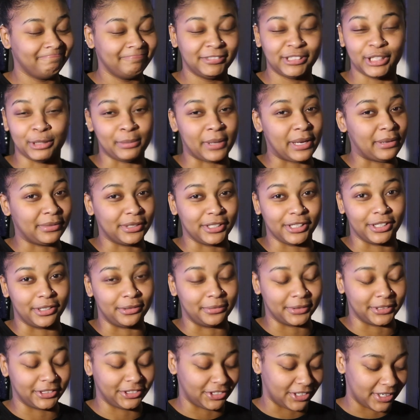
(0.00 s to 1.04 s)
So maybe you
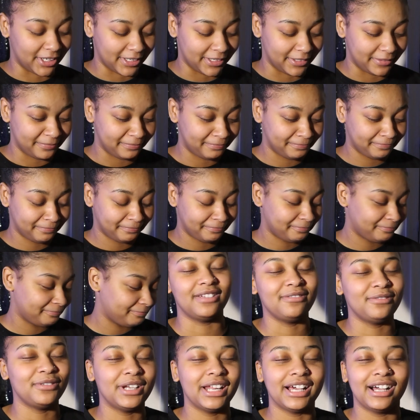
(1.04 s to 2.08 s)
don't want to try it.
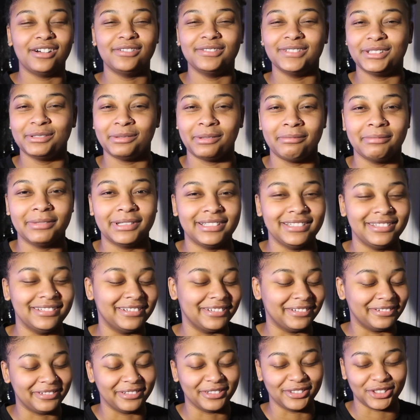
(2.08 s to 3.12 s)
If you're not over 21, you
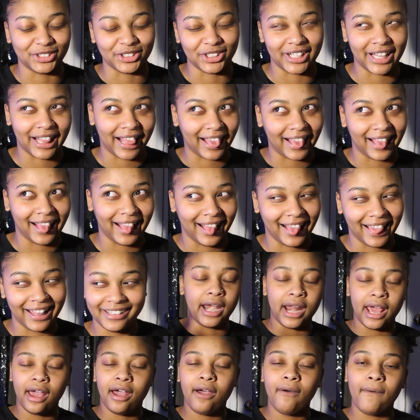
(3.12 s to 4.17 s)
know, don't drink. Well,
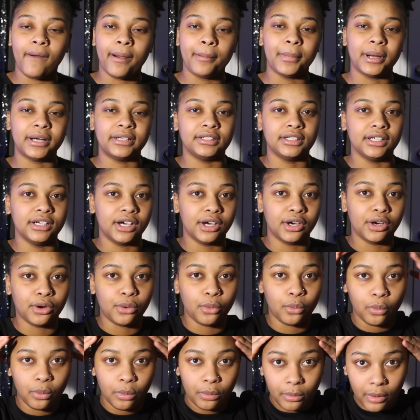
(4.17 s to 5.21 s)
now I'm about to
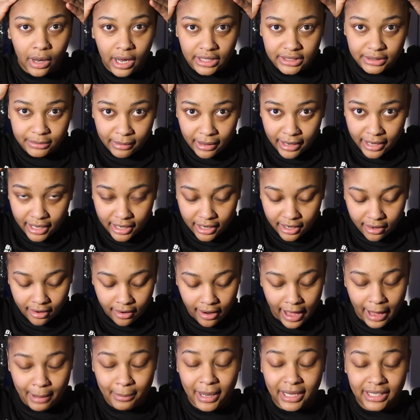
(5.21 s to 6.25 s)
go wash my
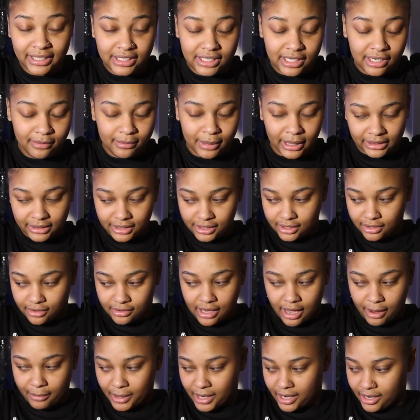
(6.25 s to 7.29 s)
hair. I'm actually about to show
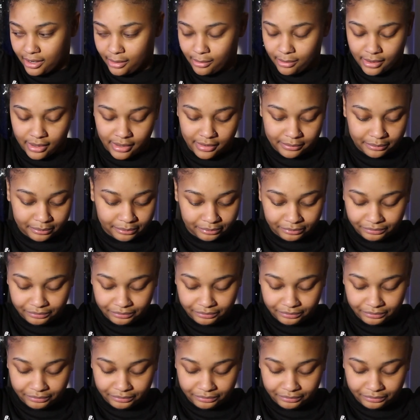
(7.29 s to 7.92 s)
y'all my hair, bro.